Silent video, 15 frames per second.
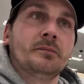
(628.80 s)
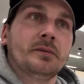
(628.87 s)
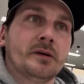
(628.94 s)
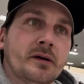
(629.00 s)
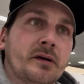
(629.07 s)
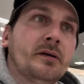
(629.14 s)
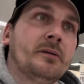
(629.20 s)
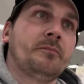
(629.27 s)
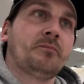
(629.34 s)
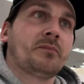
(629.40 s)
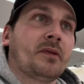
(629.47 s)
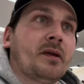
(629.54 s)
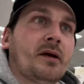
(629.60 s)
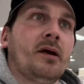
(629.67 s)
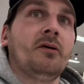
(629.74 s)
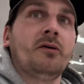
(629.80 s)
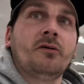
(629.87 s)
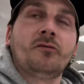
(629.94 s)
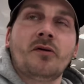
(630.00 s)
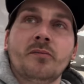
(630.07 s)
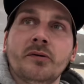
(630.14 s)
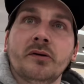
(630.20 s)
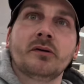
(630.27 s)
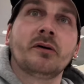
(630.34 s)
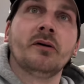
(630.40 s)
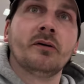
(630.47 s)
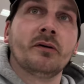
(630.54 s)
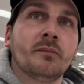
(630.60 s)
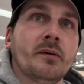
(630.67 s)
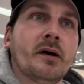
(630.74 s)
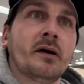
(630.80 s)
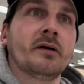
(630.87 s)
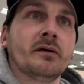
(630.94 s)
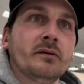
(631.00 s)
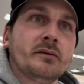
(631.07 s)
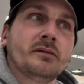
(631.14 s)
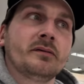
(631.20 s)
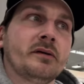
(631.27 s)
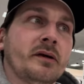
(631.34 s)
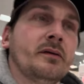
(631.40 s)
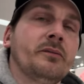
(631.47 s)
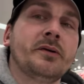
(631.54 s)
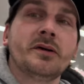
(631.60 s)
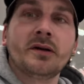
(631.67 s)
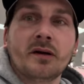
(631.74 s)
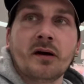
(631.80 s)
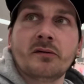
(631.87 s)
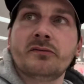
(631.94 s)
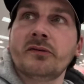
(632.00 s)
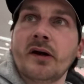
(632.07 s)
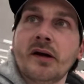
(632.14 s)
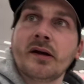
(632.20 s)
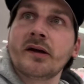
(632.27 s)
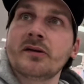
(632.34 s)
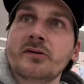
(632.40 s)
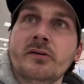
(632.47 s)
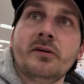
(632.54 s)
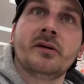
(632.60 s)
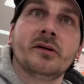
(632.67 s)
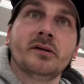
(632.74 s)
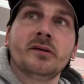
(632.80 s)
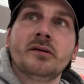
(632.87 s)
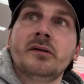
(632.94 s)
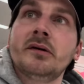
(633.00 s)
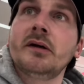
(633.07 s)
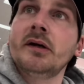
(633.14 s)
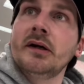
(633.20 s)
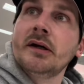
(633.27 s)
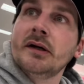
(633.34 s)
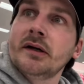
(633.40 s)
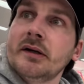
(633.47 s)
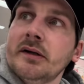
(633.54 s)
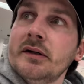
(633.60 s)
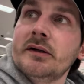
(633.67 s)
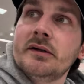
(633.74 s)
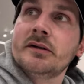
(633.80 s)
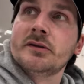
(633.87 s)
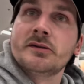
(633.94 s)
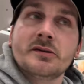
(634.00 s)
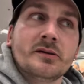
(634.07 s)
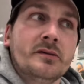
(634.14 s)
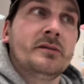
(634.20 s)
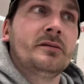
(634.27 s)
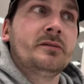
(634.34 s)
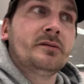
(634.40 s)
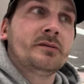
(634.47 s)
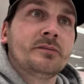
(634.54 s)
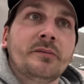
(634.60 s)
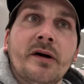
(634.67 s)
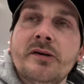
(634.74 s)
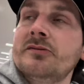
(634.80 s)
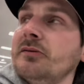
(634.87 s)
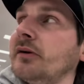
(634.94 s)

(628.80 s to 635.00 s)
but I don't know if I'll be able to go tomorrow, and we need our Friday toy hunt, so might as